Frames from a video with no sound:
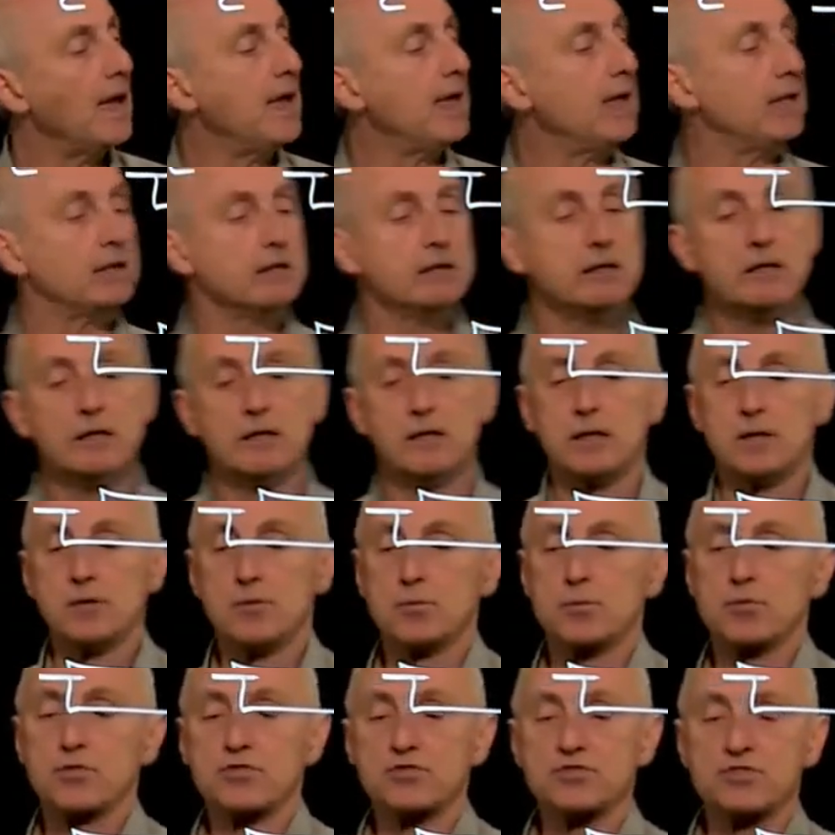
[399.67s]
and
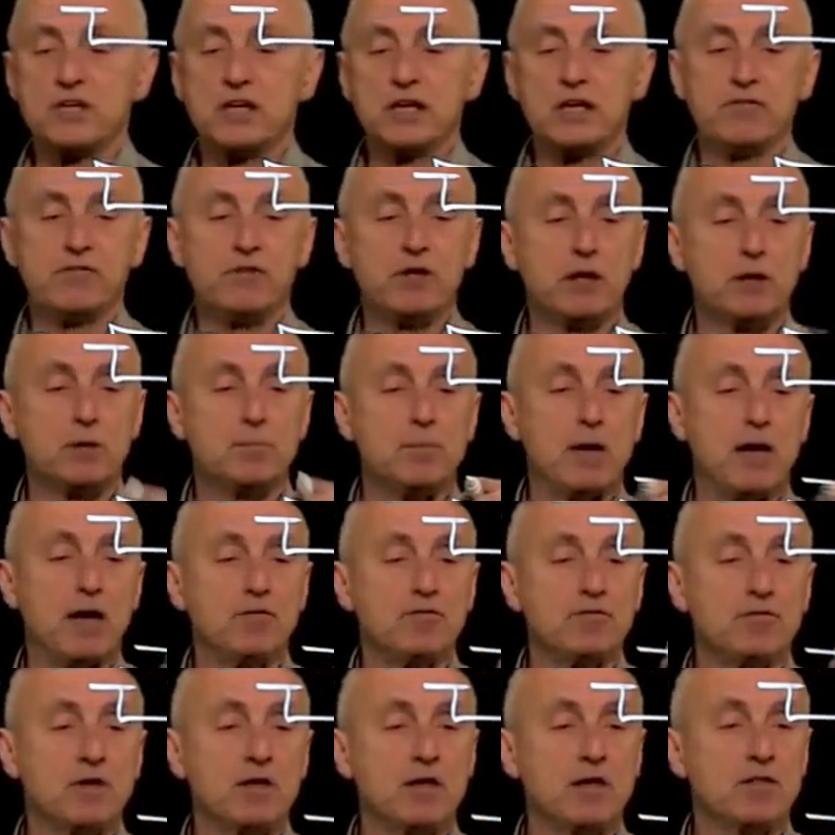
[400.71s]
with a CD of
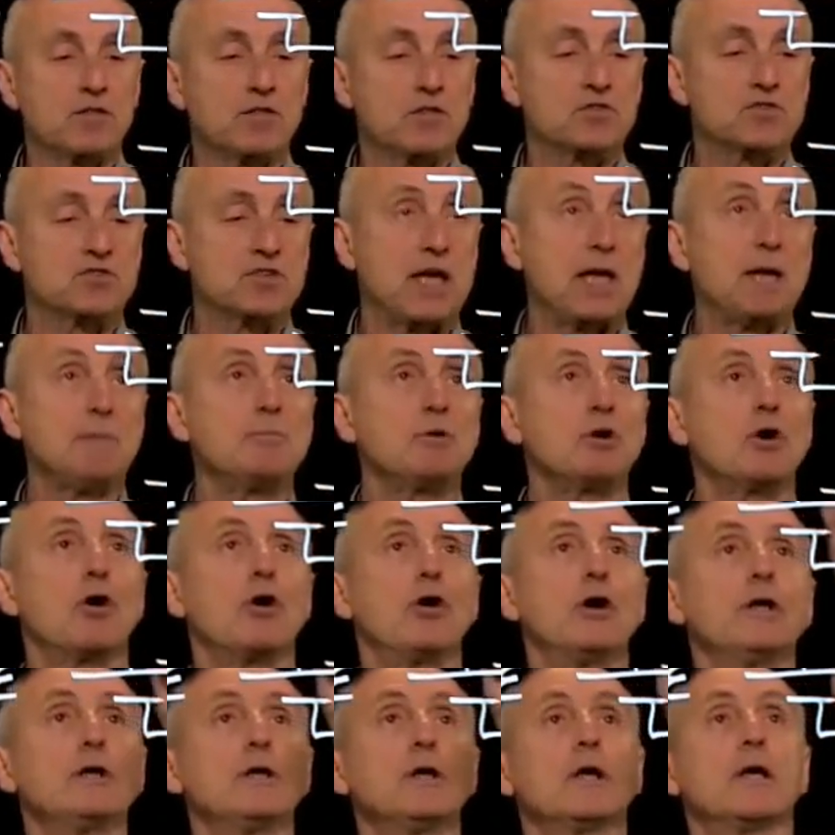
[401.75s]
EMF, the same
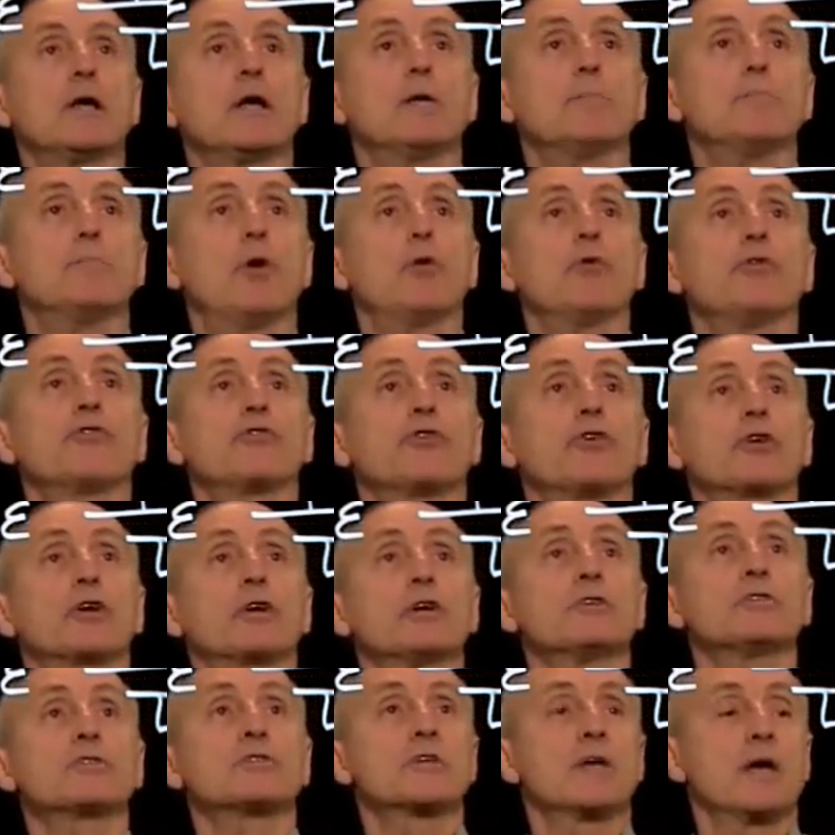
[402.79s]
current in both
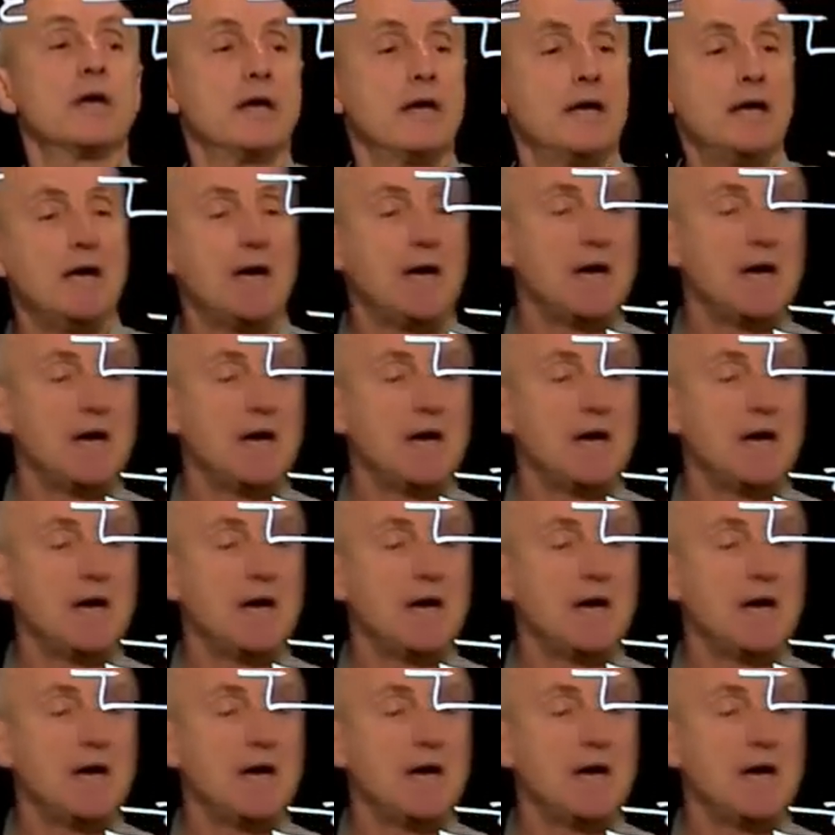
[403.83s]
circuits.